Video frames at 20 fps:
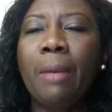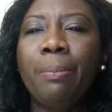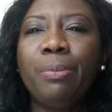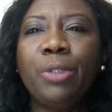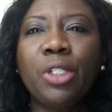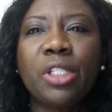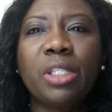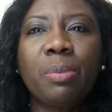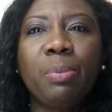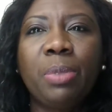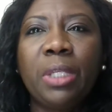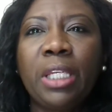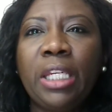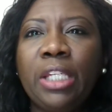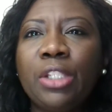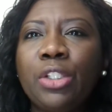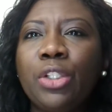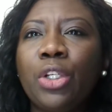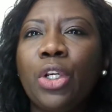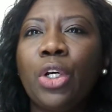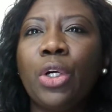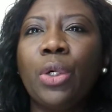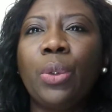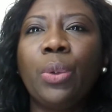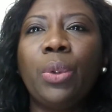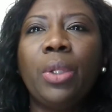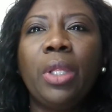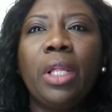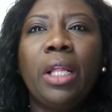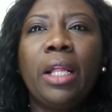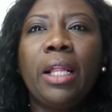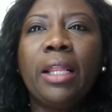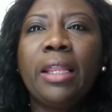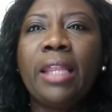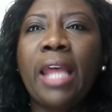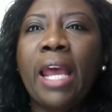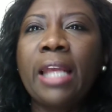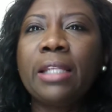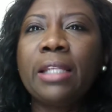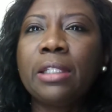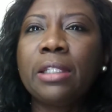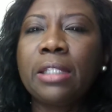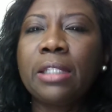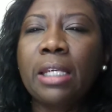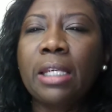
Just please know that